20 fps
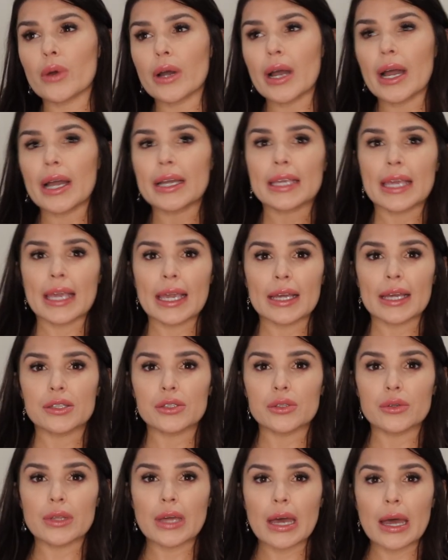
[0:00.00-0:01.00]
I can't
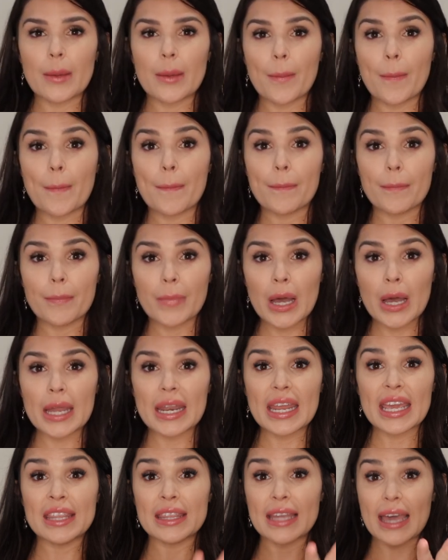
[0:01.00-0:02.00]
do that.
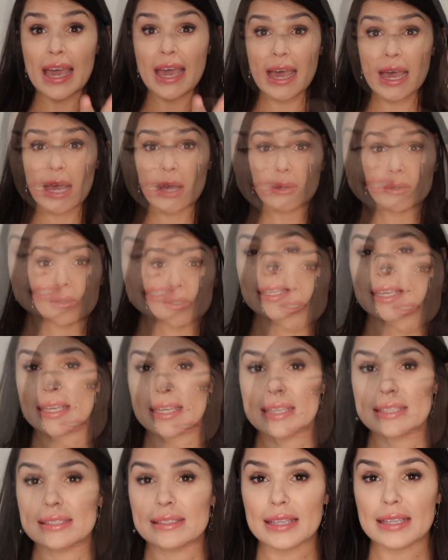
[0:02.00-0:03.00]
But in the house
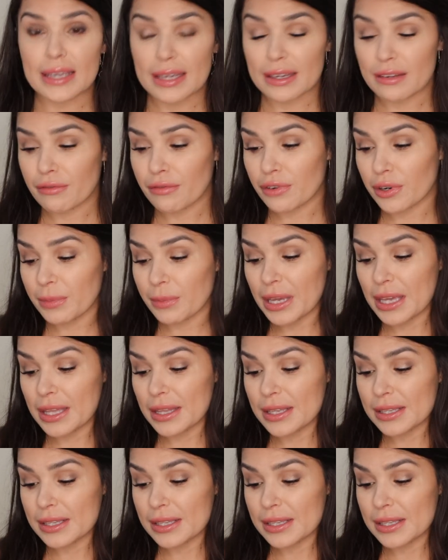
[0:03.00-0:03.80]
is it for me.